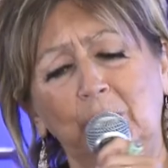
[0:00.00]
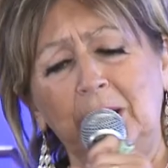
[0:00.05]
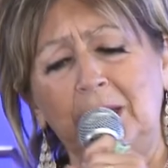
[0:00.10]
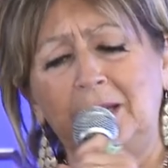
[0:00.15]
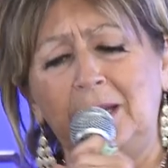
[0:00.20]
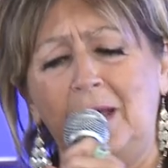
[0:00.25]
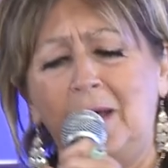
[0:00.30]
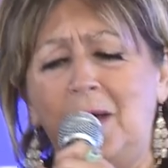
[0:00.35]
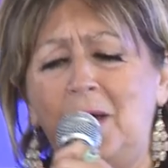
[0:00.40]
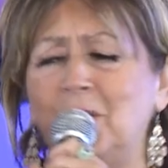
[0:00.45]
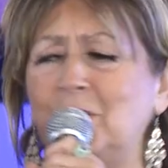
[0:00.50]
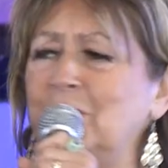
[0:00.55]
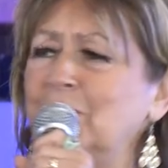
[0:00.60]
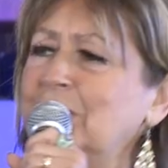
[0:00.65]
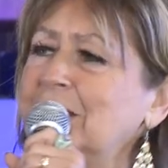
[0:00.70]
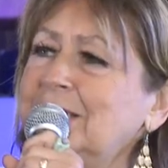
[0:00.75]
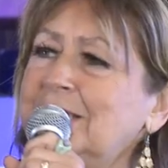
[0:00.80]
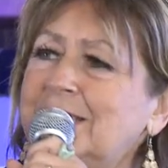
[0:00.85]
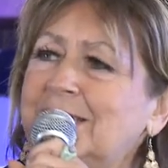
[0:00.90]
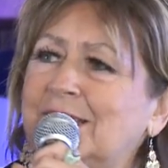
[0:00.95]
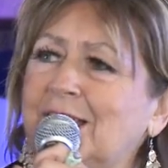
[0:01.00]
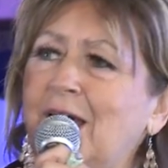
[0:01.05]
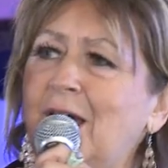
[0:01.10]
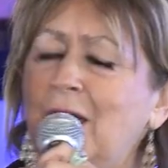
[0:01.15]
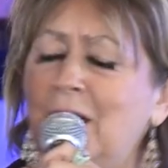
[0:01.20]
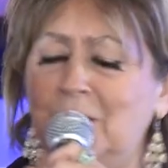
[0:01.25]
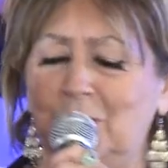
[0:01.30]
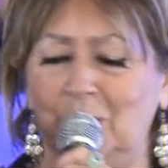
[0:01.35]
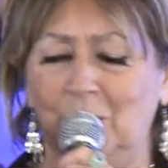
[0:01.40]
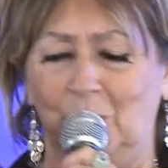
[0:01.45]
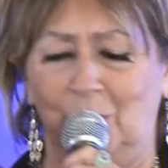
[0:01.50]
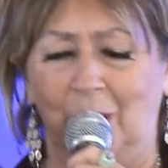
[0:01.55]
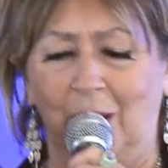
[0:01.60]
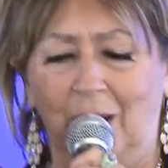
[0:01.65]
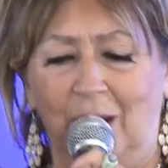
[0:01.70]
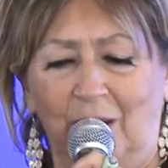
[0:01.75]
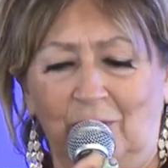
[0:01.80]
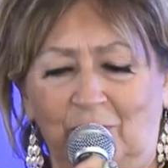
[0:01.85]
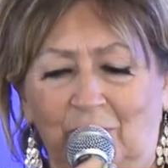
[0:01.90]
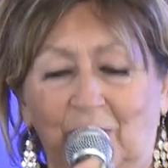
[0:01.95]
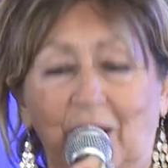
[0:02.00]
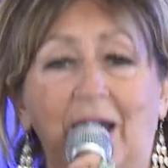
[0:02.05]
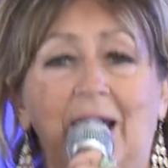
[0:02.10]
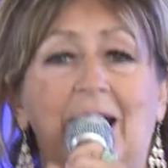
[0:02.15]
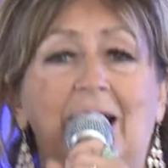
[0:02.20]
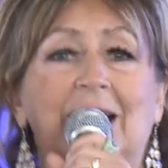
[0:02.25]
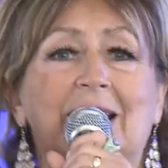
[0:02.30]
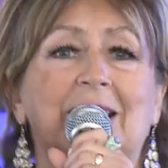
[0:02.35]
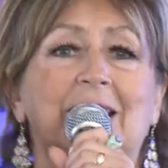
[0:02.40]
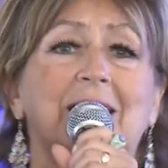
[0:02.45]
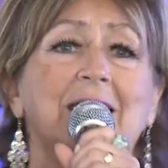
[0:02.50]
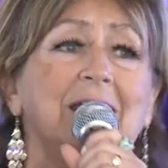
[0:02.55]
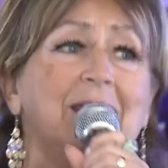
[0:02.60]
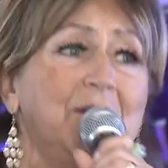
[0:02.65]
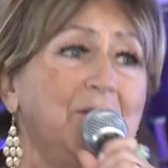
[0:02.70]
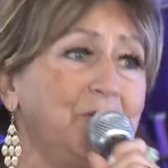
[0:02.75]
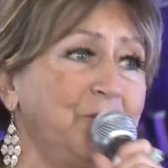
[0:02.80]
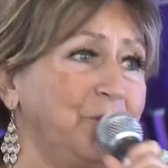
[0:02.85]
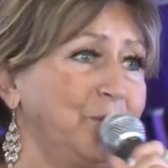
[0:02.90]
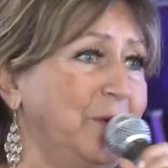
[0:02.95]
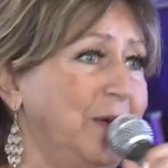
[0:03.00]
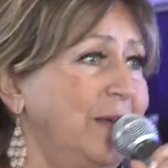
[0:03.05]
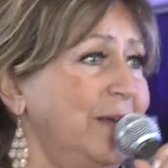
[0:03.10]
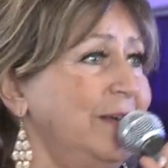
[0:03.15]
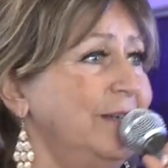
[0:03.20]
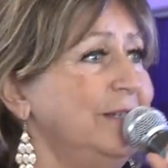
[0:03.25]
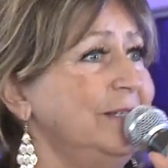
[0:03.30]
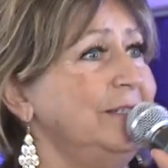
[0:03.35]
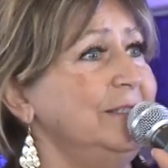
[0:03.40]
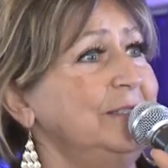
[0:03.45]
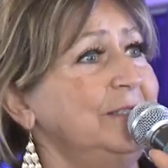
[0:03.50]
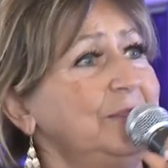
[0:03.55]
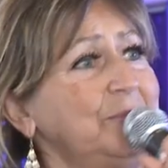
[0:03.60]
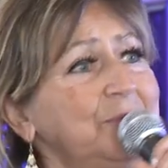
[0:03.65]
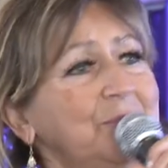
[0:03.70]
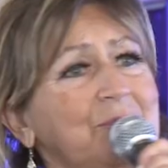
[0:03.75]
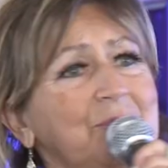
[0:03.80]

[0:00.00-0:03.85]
we know this Ottawa Valley of mine.